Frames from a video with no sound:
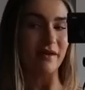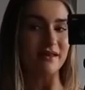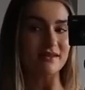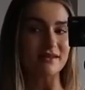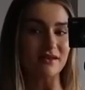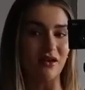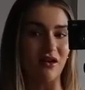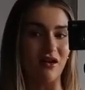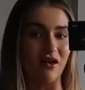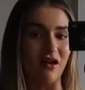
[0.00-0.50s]

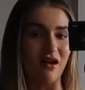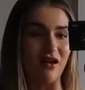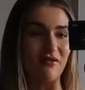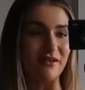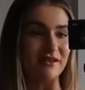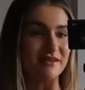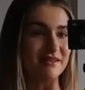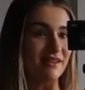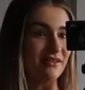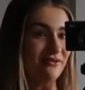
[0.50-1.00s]
Bit
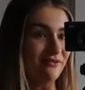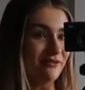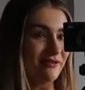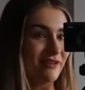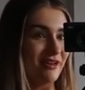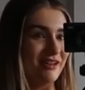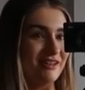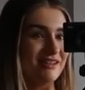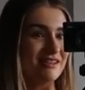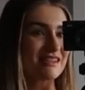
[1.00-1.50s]
of a
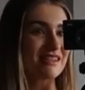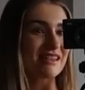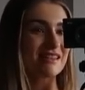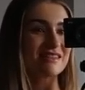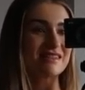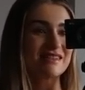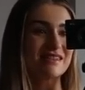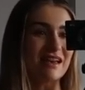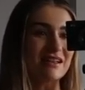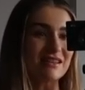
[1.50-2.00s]
different
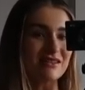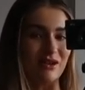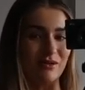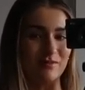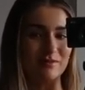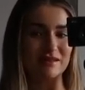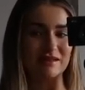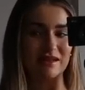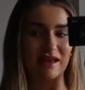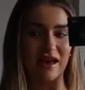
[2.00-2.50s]

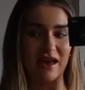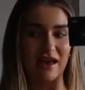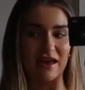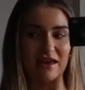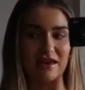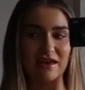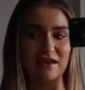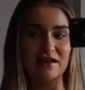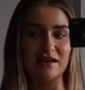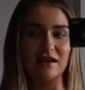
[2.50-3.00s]
setup
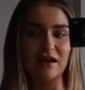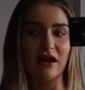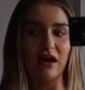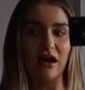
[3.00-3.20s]
today,